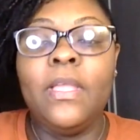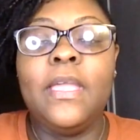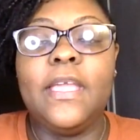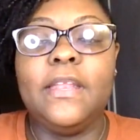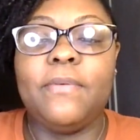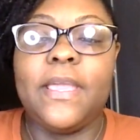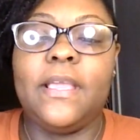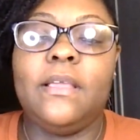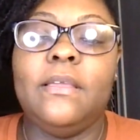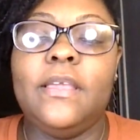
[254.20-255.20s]

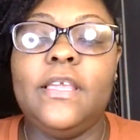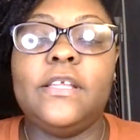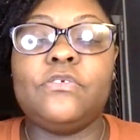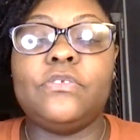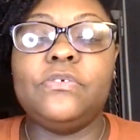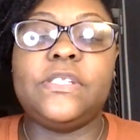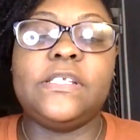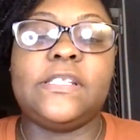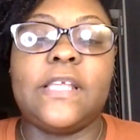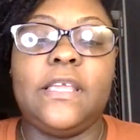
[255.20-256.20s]
Anyway, he
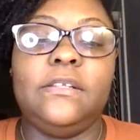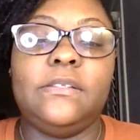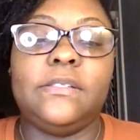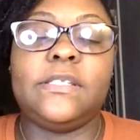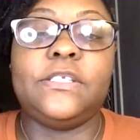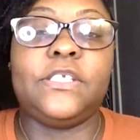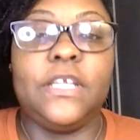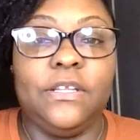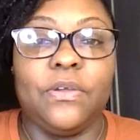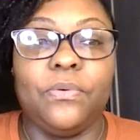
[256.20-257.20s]
introduces Saint to
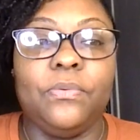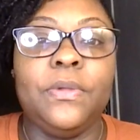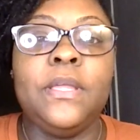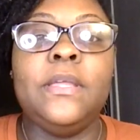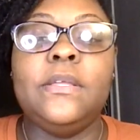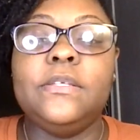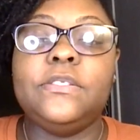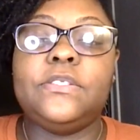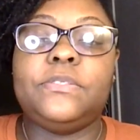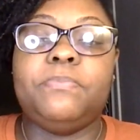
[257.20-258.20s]
Chino,
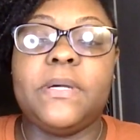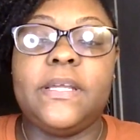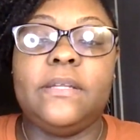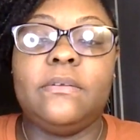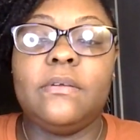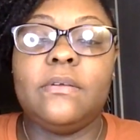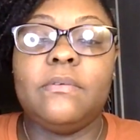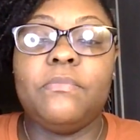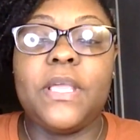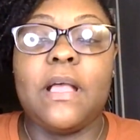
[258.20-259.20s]
but
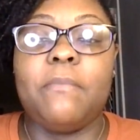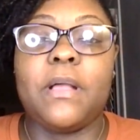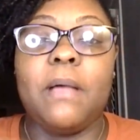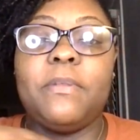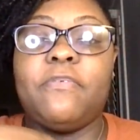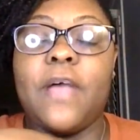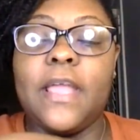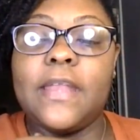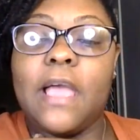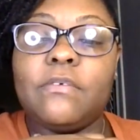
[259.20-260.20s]
we come to
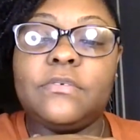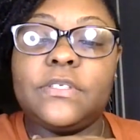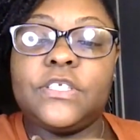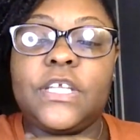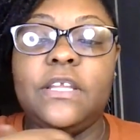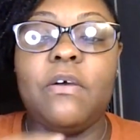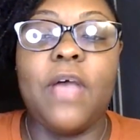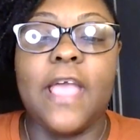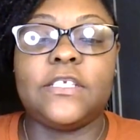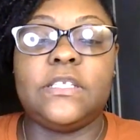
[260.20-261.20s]
find out Chino
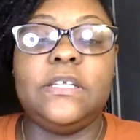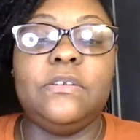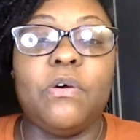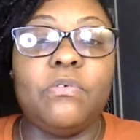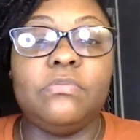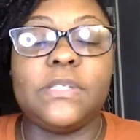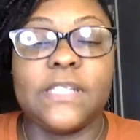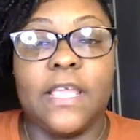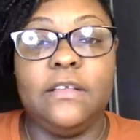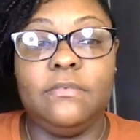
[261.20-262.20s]
actually knows
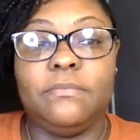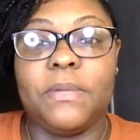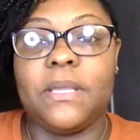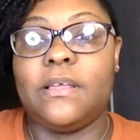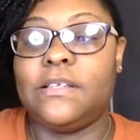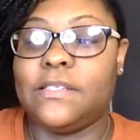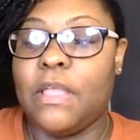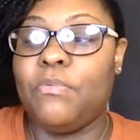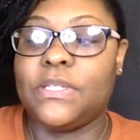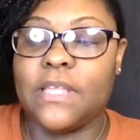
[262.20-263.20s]
Saint because they
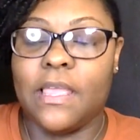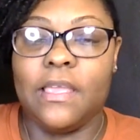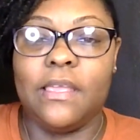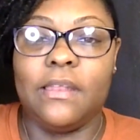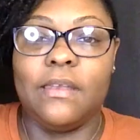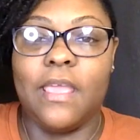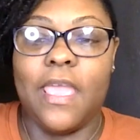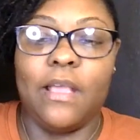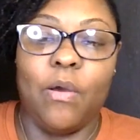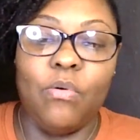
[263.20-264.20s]
was in
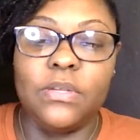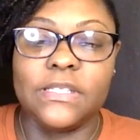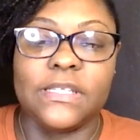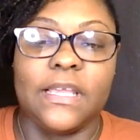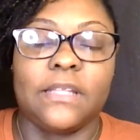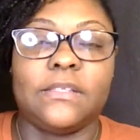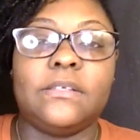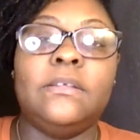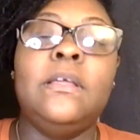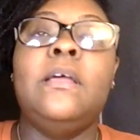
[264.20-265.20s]
Angola together.
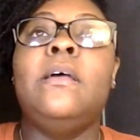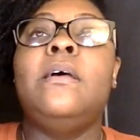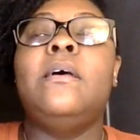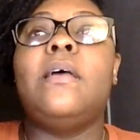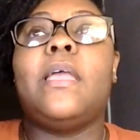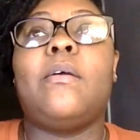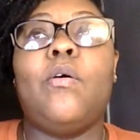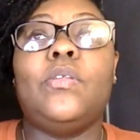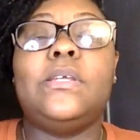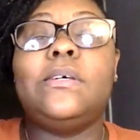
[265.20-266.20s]

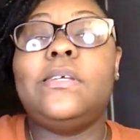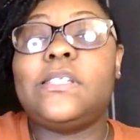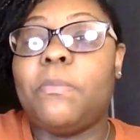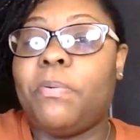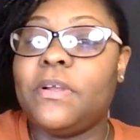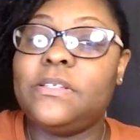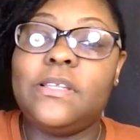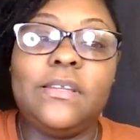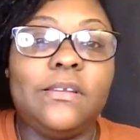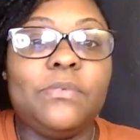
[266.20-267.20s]
Angola is a
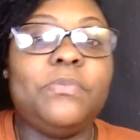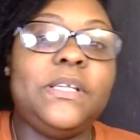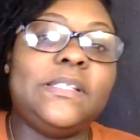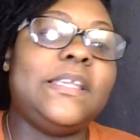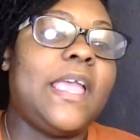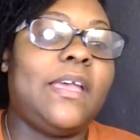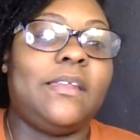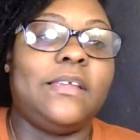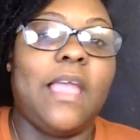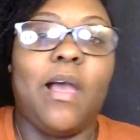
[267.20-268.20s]
prison in
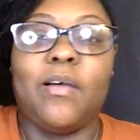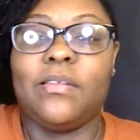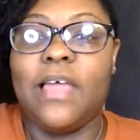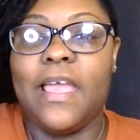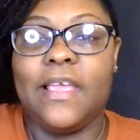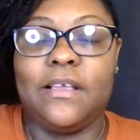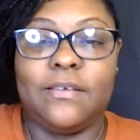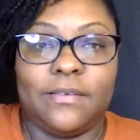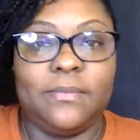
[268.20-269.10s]
Louisiana, y'all. Like,